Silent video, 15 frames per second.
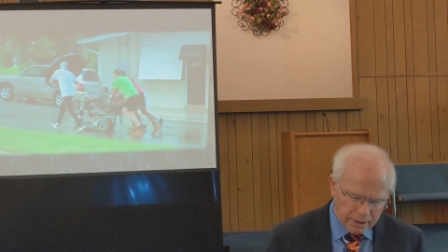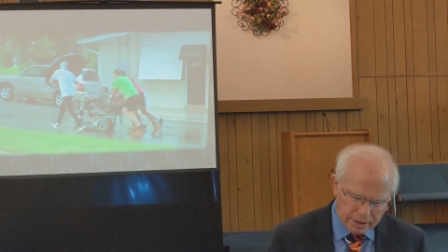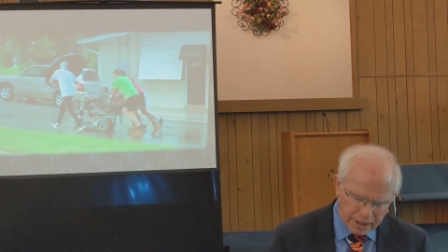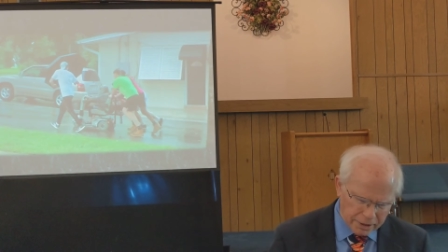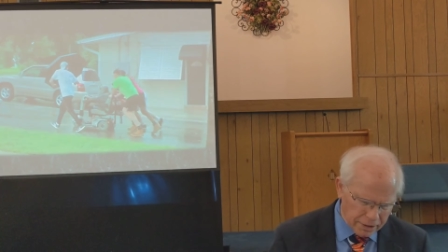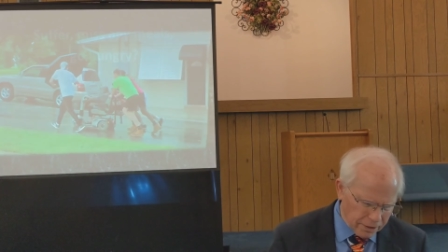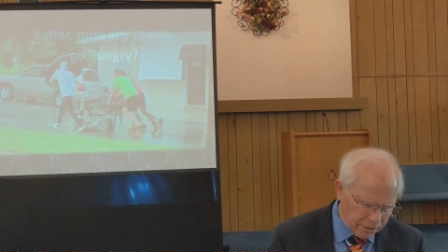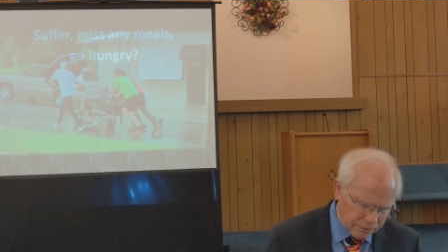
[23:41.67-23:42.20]

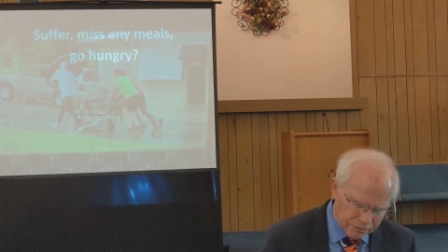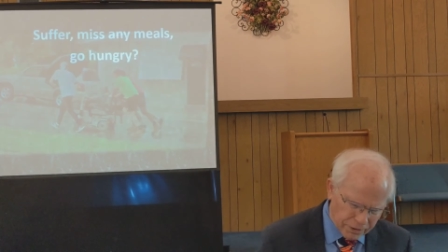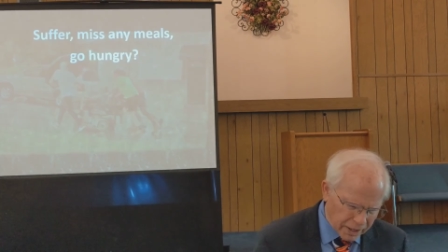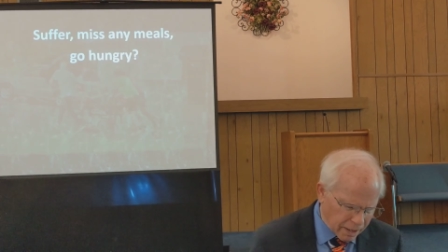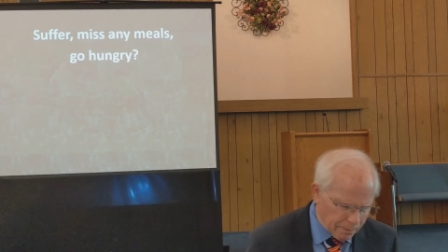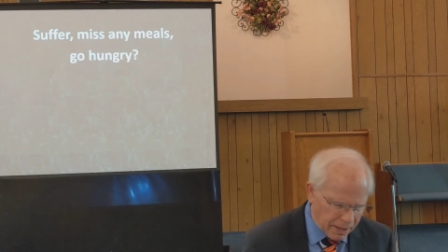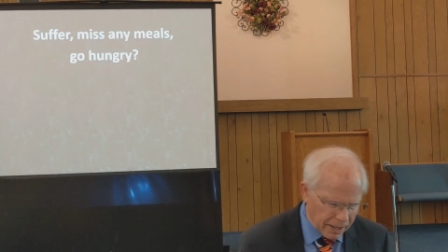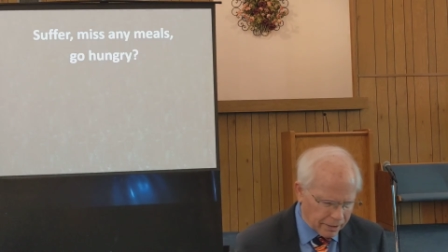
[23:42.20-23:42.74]
Now,
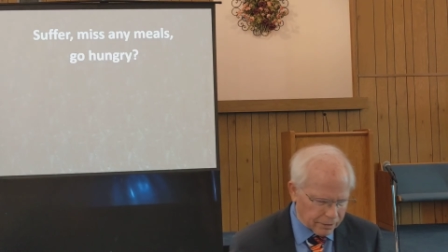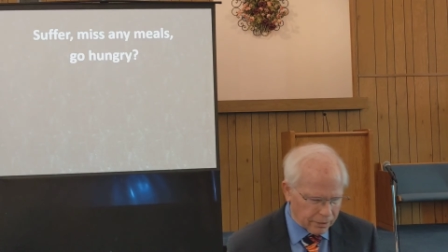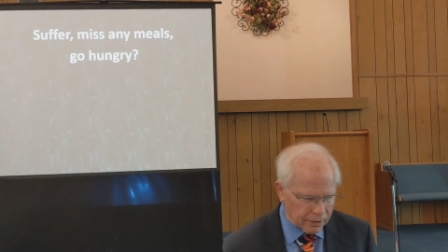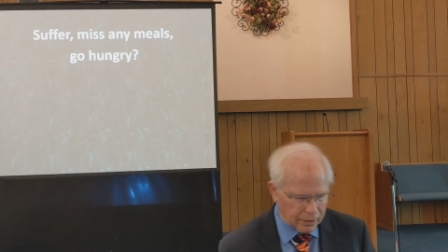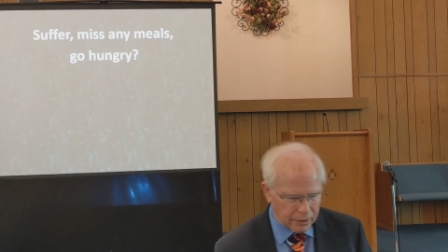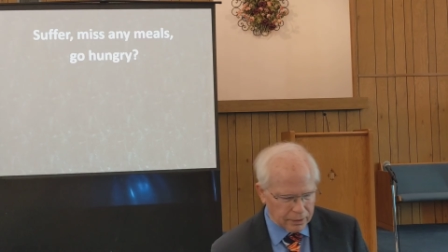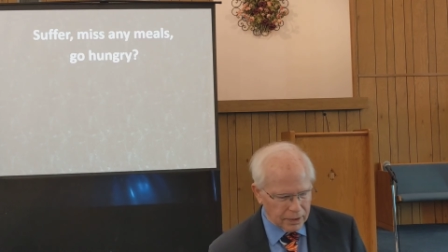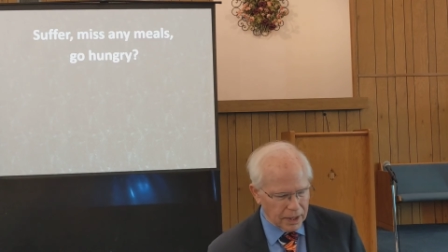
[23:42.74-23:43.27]
think
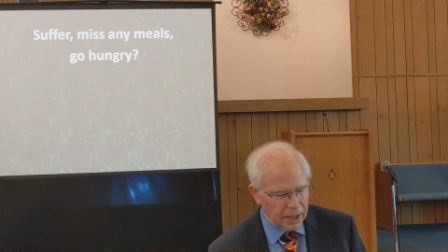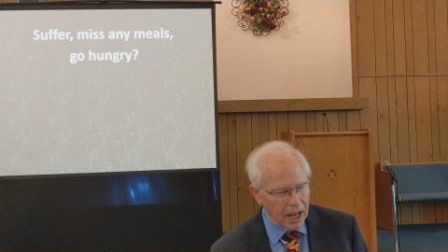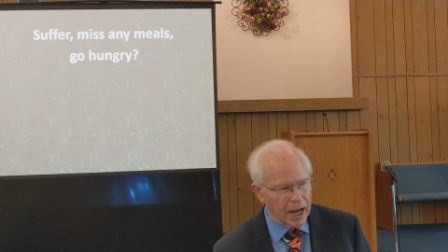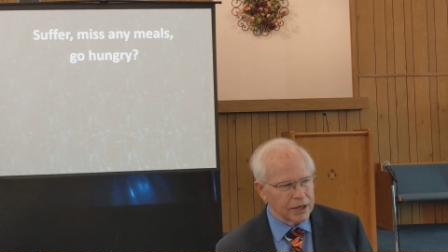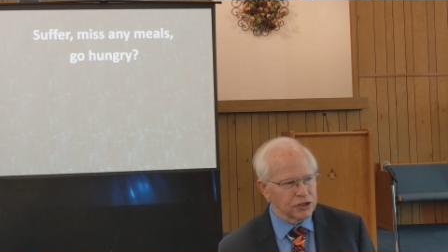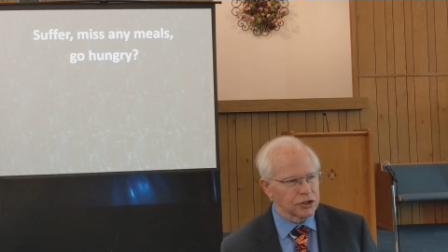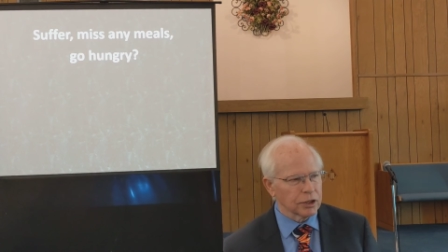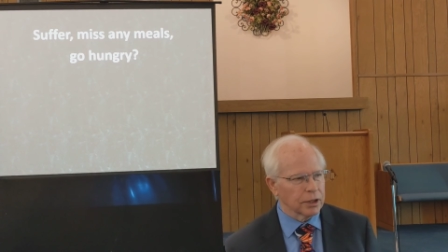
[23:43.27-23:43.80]
about
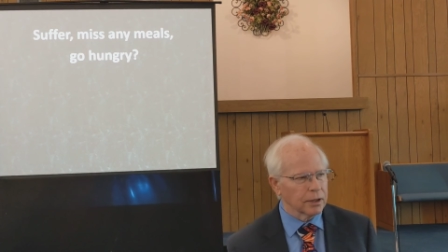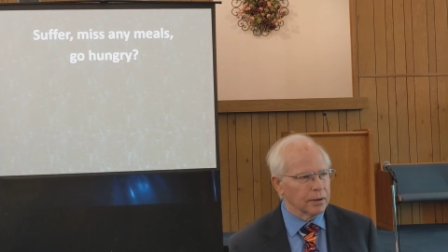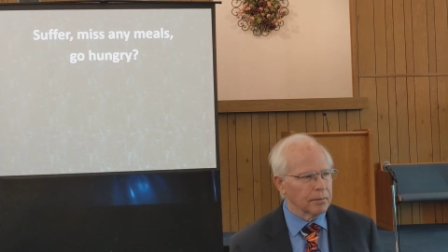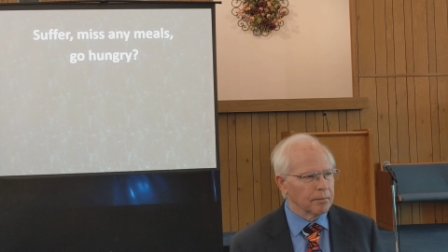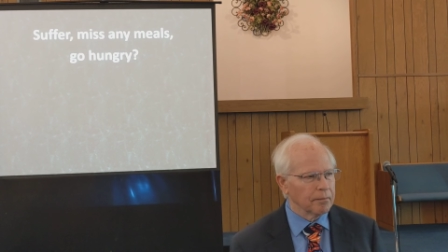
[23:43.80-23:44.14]
Elisha.